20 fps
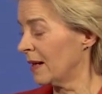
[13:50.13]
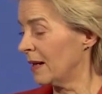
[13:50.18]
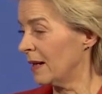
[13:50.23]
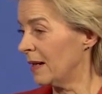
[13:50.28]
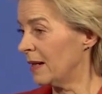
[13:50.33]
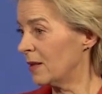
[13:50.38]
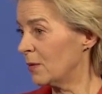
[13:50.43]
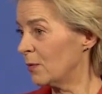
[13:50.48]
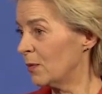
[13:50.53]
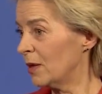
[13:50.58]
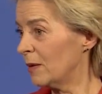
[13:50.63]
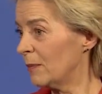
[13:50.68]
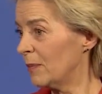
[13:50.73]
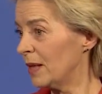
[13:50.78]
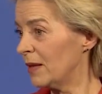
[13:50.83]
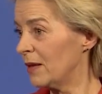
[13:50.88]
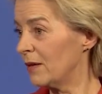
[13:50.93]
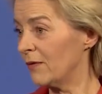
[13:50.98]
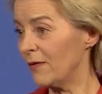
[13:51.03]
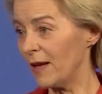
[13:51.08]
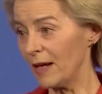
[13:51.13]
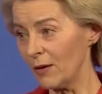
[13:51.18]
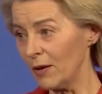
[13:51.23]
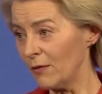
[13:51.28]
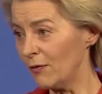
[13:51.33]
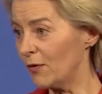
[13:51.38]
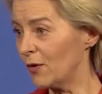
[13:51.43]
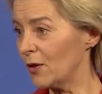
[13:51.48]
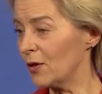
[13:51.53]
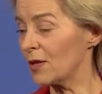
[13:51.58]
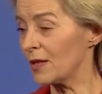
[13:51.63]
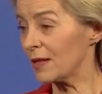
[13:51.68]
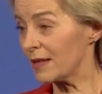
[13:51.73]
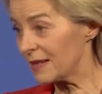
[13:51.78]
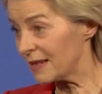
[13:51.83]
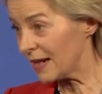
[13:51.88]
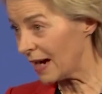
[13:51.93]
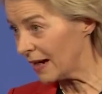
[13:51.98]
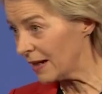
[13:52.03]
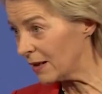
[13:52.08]
It will be the very
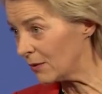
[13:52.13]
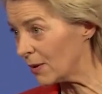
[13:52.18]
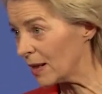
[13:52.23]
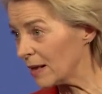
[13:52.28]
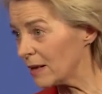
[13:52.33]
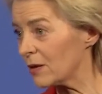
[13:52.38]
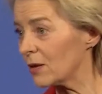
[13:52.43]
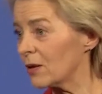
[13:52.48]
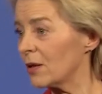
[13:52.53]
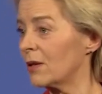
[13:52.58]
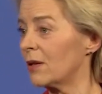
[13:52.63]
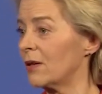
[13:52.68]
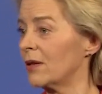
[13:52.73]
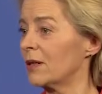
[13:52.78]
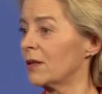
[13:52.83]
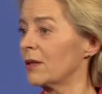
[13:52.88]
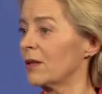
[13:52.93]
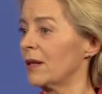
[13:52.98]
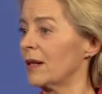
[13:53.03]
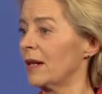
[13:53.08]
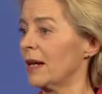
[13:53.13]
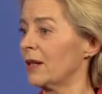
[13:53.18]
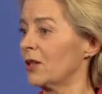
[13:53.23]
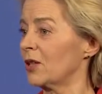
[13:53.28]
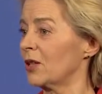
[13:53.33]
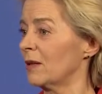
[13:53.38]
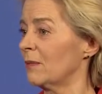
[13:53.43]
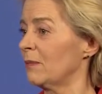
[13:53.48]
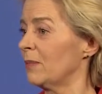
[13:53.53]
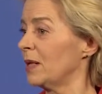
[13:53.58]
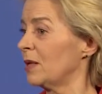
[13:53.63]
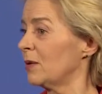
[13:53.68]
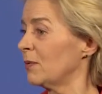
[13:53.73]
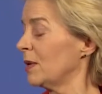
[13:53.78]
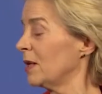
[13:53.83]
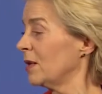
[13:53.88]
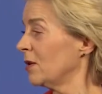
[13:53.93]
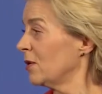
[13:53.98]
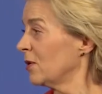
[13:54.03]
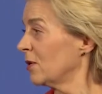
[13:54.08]
first direct current connection
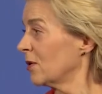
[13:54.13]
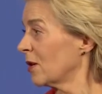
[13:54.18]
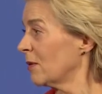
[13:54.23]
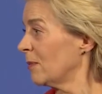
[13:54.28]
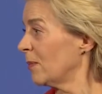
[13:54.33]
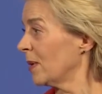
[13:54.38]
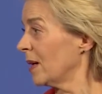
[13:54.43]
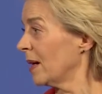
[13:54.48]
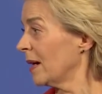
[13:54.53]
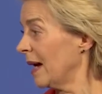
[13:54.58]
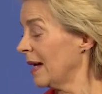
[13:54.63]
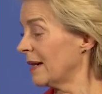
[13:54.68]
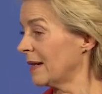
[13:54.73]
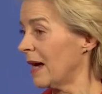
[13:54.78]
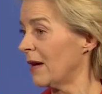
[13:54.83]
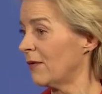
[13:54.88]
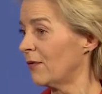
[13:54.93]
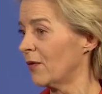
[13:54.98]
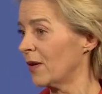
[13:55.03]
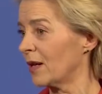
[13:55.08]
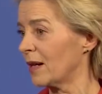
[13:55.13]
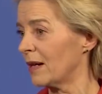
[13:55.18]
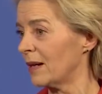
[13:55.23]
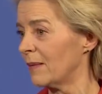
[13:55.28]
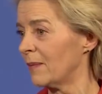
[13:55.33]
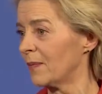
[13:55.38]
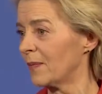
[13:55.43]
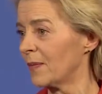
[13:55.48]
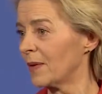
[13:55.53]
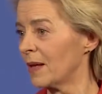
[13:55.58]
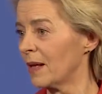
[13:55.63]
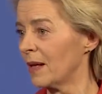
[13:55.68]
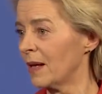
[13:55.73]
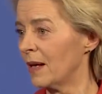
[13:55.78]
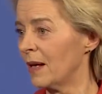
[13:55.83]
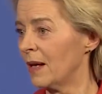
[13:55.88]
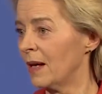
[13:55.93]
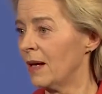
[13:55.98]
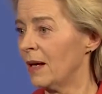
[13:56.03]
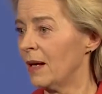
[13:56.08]
between Europe and Africa.
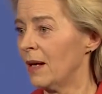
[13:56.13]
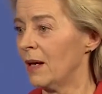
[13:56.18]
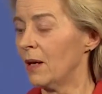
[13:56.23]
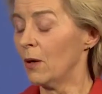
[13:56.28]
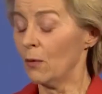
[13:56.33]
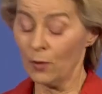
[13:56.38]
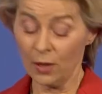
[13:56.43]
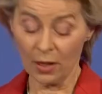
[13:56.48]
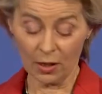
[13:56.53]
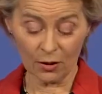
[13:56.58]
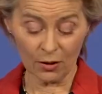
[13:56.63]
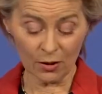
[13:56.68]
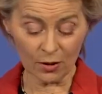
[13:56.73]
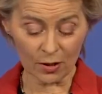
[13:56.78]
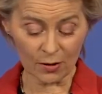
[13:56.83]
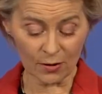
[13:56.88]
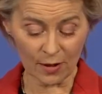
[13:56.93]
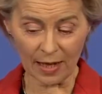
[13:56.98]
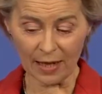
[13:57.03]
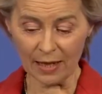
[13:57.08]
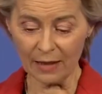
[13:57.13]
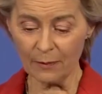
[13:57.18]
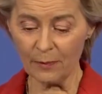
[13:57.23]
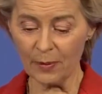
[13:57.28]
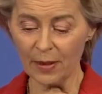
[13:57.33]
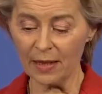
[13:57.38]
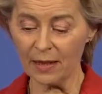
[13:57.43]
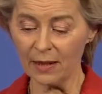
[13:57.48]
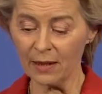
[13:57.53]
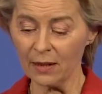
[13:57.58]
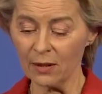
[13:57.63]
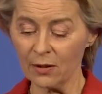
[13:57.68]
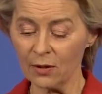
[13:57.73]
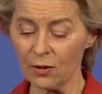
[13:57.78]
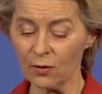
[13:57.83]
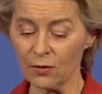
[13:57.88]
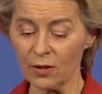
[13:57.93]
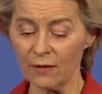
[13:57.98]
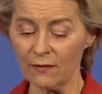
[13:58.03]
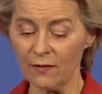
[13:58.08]
We are also helping
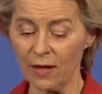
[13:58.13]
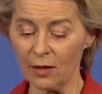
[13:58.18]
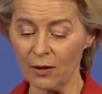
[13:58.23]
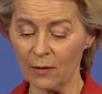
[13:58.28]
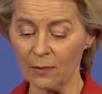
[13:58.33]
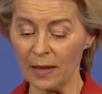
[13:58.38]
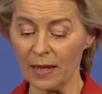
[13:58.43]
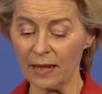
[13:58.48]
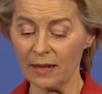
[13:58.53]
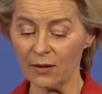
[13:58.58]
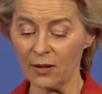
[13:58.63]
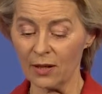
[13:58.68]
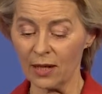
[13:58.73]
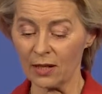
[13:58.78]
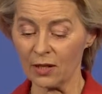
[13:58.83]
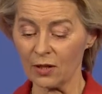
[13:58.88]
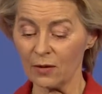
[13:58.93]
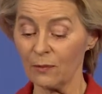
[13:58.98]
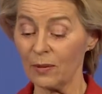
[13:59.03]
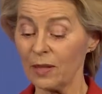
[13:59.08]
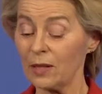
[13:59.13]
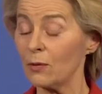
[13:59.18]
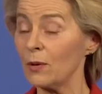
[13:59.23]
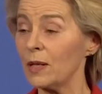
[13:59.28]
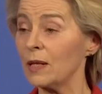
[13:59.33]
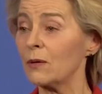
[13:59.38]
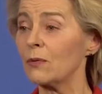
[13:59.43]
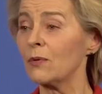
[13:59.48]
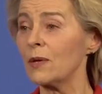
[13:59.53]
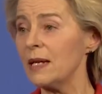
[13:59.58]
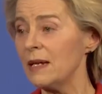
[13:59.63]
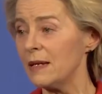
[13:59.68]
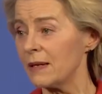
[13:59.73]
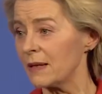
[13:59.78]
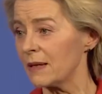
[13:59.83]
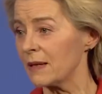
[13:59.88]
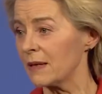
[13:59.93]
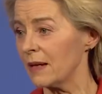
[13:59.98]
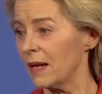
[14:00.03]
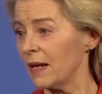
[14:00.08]
to develop a connection between
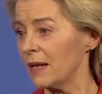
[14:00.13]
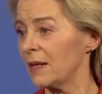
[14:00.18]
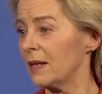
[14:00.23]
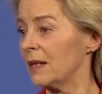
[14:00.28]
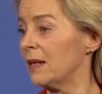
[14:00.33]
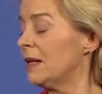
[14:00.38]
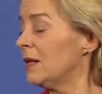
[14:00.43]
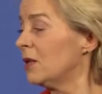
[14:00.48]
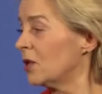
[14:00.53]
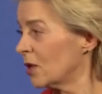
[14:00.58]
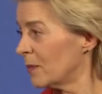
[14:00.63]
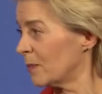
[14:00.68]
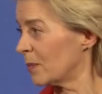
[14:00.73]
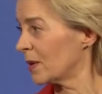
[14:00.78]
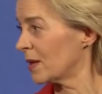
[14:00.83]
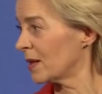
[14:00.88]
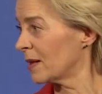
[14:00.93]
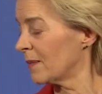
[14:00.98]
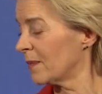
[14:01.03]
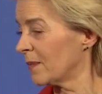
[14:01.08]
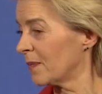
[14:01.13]
Greece and Egypt.